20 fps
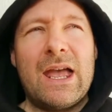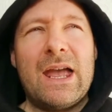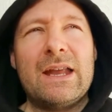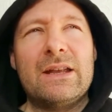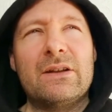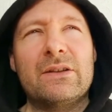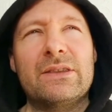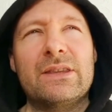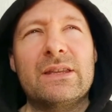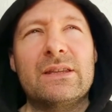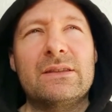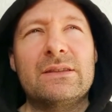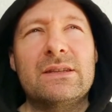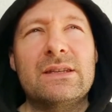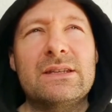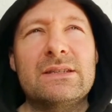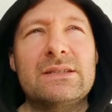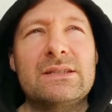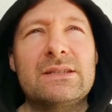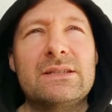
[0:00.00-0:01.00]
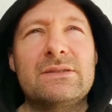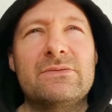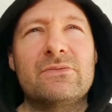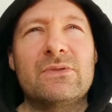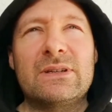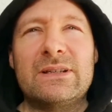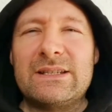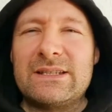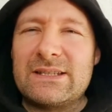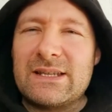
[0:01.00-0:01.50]
And I think this is
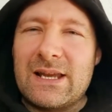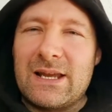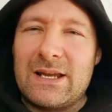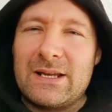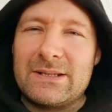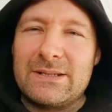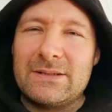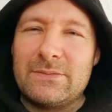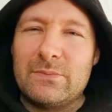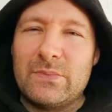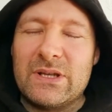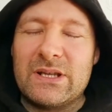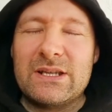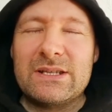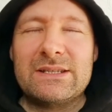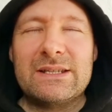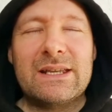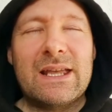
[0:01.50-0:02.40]
really sad because,